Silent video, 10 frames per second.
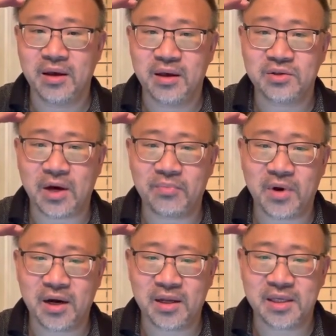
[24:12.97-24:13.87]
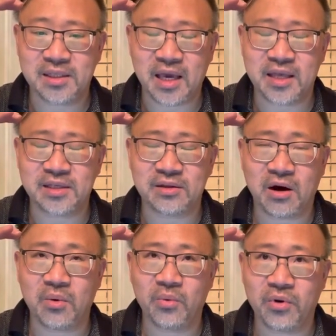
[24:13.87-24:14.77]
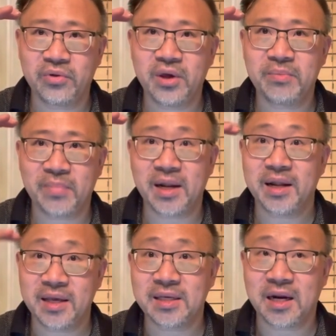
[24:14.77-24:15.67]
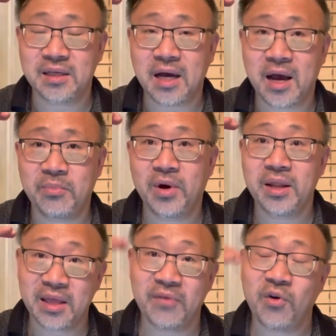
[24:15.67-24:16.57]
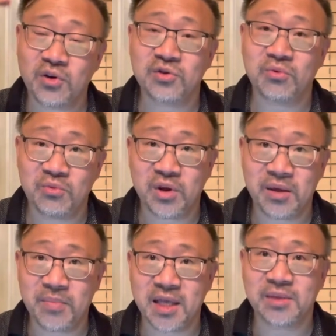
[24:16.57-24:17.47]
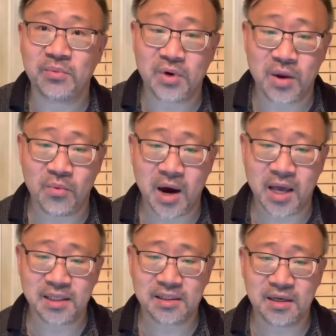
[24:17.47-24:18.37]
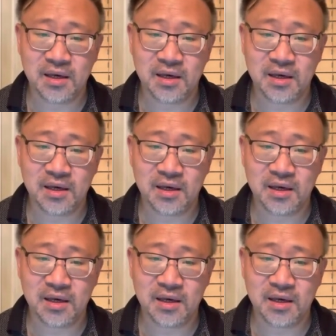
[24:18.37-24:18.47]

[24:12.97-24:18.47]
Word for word: So I'm not going to say it's not worth it, but it is at its high point. They've also really made some great wines.